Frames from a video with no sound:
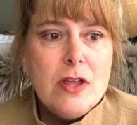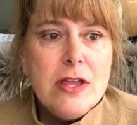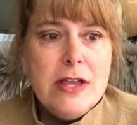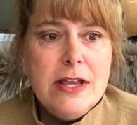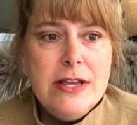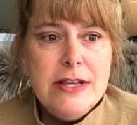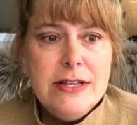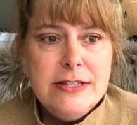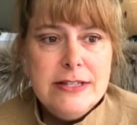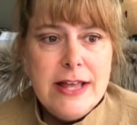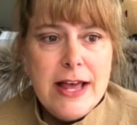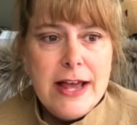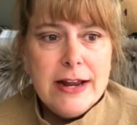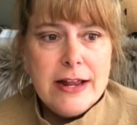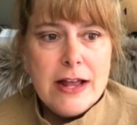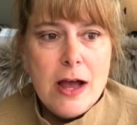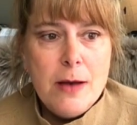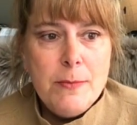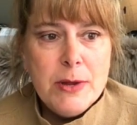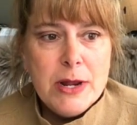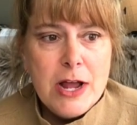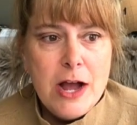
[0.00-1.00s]
is that
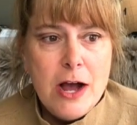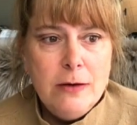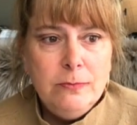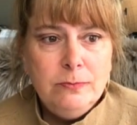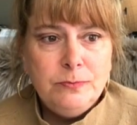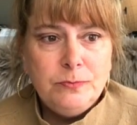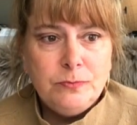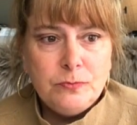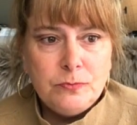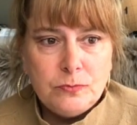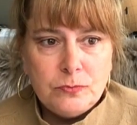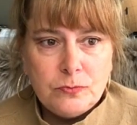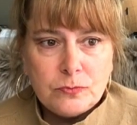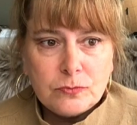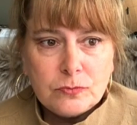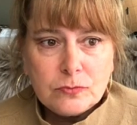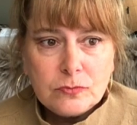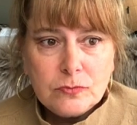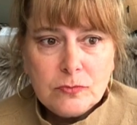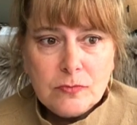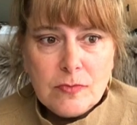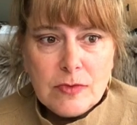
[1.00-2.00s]
coming up
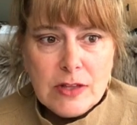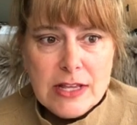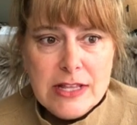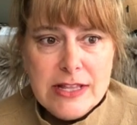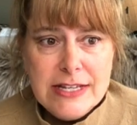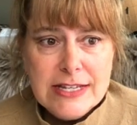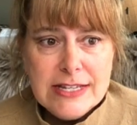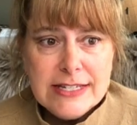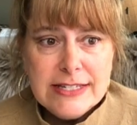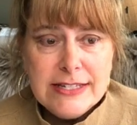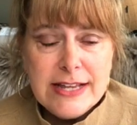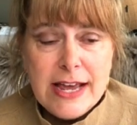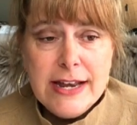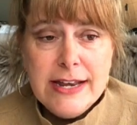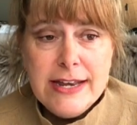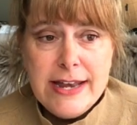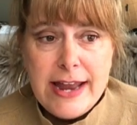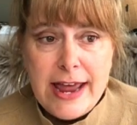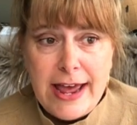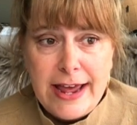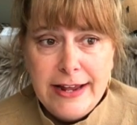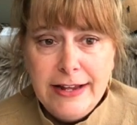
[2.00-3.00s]
this
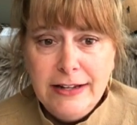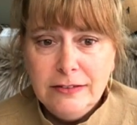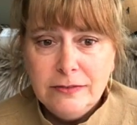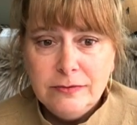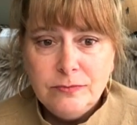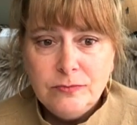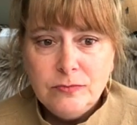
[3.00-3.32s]
Sunday